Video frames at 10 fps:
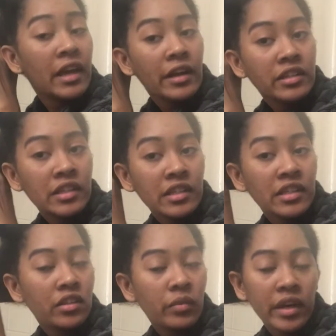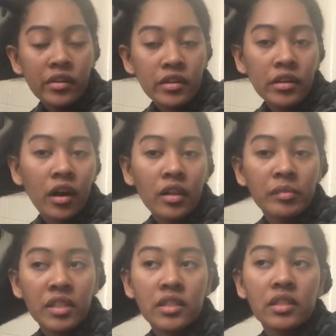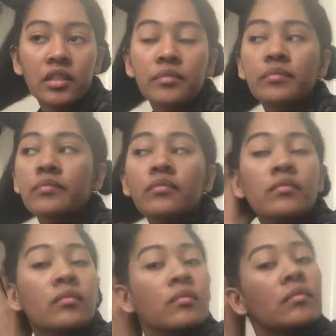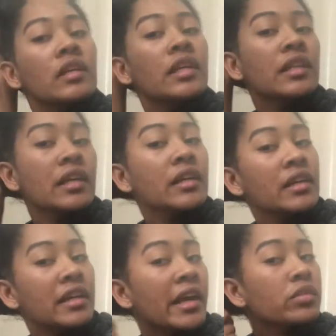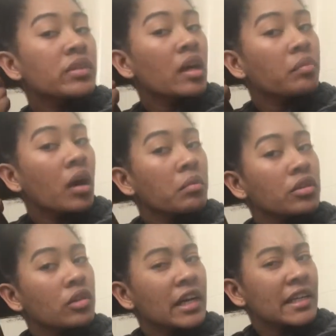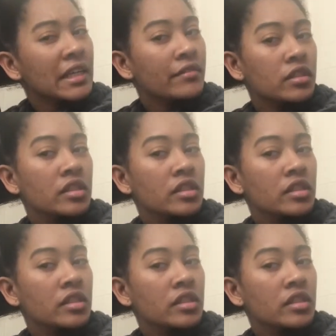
hair tea, either way you can call it basically. And then next week I'll probably do like a leave-in